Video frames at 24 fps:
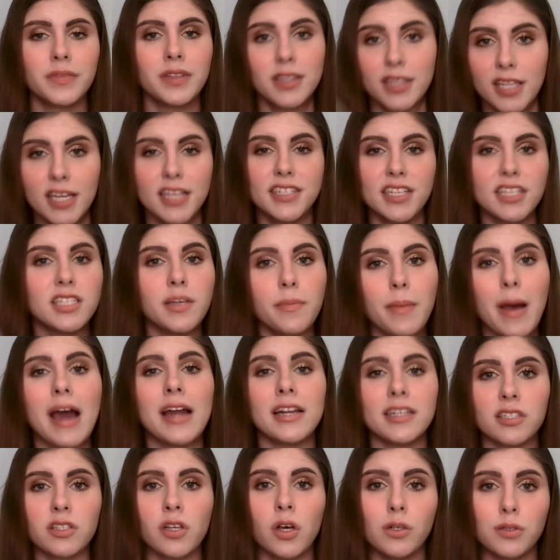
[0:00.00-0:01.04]
this is about
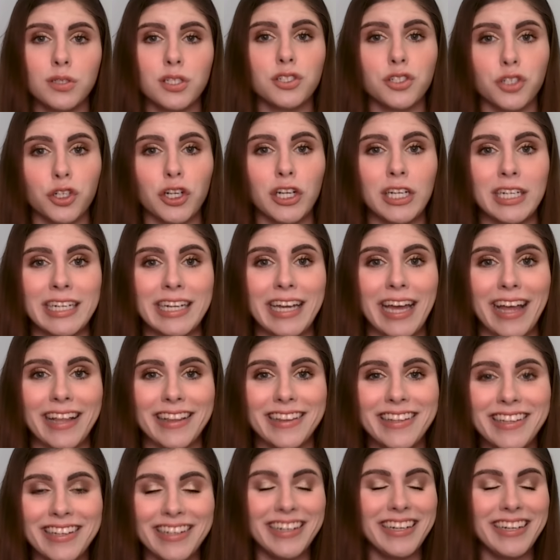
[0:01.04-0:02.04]
as close as you're gonna get.